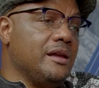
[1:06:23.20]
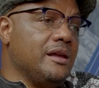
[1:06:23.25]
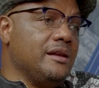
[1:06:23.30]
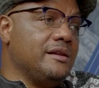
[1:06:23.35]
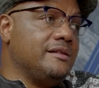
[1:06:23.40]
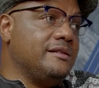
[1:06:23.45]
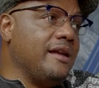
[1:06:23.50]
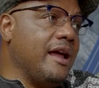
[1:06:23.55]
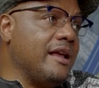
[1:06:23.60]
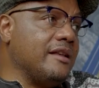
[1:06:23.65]

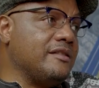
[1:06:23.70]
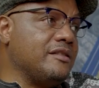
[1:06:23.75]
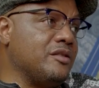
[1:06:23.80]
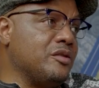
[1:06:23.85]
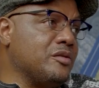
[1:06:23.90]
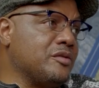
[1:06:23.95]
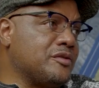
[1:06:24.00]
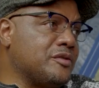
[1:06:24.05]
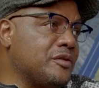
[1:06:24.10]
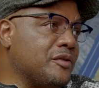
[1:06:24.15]
It does
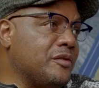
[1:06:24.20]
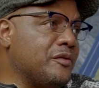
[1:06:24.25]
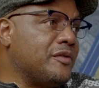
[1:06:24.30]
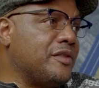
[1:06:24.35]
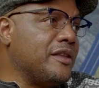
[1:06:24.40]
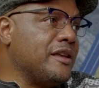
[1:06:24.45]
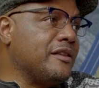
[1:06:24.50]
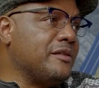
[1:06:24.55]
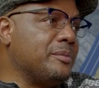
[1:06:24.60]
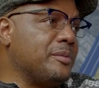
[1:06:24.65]
those sort of
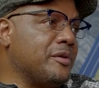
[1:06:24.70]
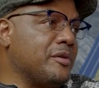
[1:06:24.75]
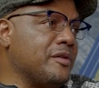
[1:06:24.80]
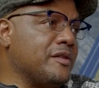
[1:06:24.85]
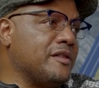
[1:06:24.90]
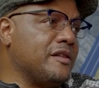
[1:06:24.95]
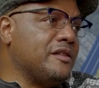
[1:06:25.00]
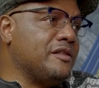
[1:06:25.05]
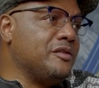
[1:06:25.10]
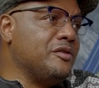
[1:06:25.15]
things
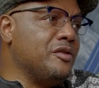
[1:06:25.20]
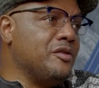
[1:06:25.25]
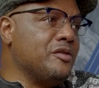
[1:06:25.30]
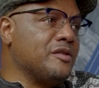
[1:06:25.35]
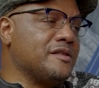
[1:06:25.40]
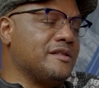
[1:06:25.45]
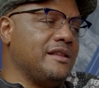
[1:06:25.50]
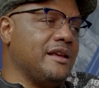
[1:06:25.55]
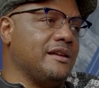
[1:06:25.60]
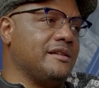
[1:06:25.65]
because it
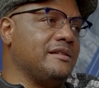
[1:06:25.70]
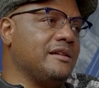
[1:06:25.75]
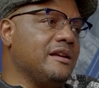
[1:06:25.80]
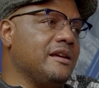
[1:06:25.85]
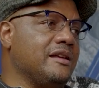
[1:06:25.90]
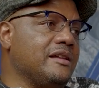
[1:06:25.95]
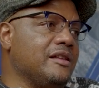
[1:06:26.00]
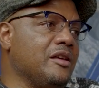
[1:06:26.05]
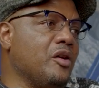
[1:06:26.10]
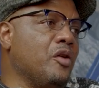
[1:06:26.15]
knows that
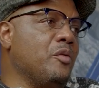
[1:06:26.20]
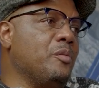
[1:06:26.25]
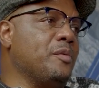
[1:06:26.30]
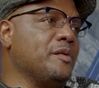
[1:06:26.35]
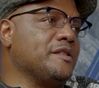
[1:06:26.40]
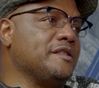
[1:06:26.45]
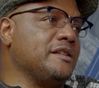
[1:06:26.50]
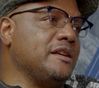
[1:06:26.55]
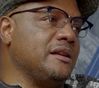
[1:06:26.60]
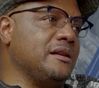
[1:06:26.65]
the
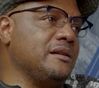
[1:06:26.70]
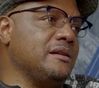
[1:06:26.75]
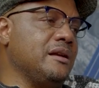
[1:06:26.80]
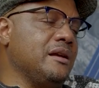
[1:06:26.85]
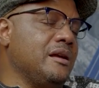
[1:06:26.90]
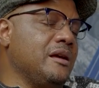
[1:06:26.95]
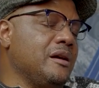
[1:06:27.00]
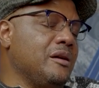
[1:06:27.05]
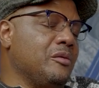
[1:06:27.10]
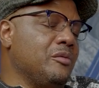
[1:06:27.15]
opposition
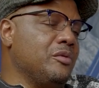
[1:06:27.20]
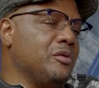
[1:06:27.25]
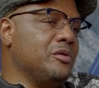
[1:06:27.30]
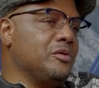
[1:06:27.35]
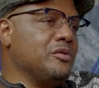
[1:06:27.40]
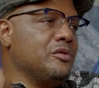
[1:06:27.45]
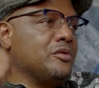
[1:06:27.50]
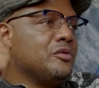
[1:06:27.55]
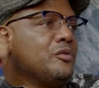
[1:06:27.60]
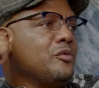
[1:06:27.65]

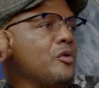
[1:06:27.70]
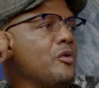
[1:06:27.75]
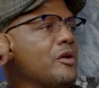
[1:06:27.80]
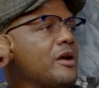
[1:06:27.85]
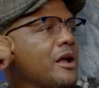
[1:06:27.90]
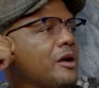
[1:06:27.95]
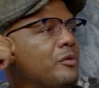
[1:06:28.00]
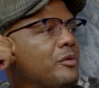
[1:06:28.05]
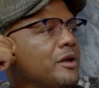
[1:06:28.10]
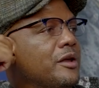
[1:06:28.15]
will not
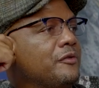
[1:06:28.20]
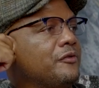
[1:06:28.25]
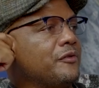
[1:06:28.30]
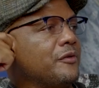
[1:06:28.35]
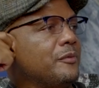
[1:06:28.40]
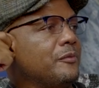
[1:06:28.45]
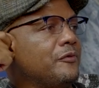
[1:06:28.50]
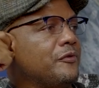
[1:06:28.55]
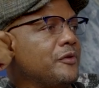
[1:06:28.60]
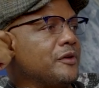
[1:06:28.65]
walk away
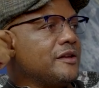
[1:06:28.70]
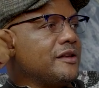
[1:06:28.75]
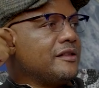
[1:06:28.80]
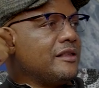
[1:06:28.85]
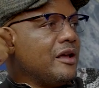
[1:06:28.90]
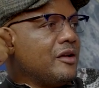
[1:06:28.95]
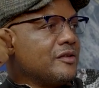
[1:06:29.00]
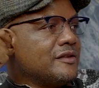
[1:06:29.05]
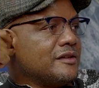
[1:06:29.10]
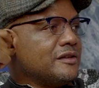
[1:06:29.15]
from
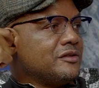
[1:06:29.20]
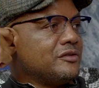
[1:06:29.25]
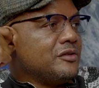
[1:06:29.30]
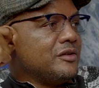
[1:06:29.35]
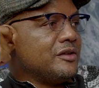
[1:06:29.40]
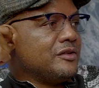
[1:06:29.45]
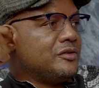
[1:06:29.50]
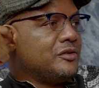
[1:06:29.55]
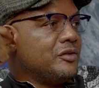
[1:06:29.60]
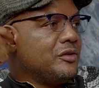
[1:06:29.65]

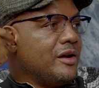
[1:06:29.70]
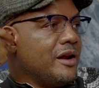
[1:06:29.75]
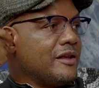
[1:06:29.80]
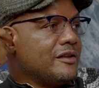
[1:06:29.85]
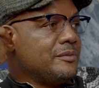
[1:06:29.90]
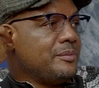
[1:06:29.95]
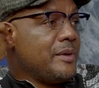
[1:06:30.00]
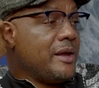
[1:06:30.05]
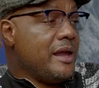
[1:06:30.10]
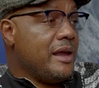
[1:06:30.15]

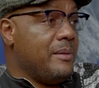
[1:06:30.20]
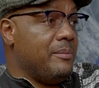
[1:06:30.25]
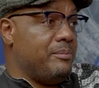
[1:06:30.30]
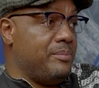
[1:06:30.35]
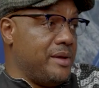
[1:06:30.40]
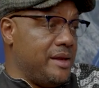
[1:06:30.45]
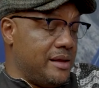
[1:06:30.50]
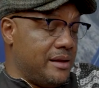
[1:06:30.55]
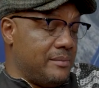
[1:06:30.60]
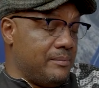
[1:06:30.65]
$40,000 per
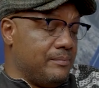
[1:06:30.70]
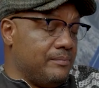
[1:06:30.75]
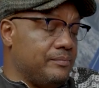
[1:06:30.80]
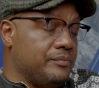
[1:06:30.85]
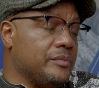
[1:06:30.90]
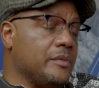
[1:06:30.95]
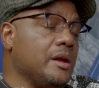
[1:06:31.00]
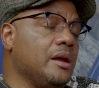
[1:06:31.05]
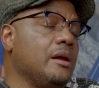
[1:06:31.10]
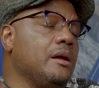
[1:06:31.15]
MP.
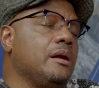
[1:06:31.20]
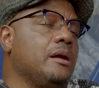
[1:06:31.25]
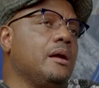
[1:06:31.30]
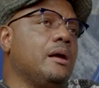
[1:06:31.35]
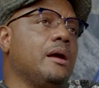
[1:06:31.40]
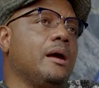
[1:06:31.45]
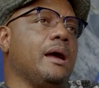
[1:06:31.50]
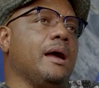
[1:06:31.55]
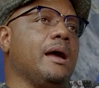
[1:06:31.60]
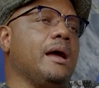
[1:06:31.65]

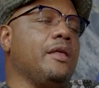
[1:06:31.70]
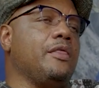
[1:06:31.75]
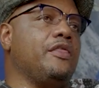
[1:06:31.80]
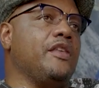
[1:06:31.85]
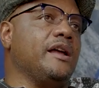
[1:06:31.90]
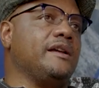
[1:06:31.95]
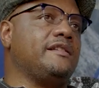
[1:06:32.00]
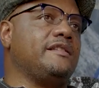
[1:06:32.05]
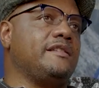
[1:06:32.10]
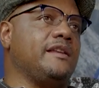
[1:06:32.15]

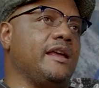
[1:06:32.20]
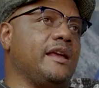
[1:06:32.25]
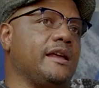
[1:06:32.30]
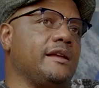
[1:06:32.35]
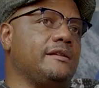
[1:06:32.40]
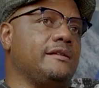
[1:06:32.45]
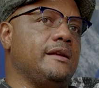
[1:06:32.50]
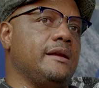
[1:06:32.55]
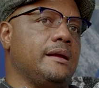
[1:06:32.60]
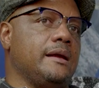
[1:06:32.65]
That
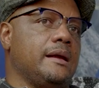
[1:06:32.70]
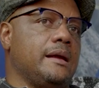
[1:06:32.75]
said,